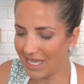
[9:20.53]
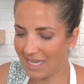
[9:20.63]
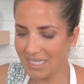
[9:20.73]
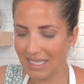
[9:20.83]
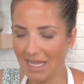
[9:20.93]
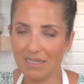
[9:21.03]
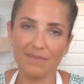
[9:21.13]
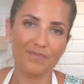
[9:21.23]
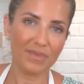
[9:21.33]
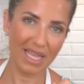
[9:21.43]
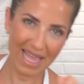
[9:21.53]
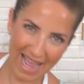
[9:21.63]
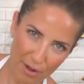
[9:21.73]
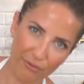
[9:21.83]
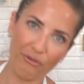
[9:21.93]
Like I said,
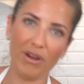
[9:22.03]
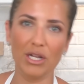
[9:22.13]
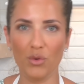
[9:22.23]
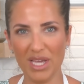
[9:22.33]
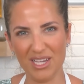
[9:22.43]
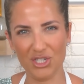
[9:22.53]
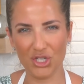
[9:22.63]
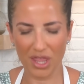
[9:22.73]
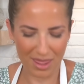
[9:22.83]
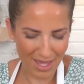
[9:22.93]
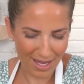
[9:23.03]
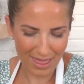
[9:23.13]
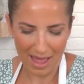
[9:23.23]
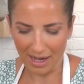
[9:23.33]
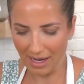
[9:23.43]
Alfredo-ish. Think
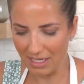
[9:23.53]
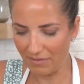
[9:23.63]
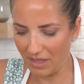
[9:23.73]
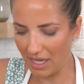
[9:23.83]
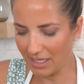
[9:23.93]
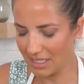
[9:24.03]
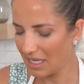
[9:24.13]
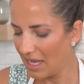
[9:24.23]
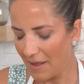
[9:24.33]
that kind of luxe.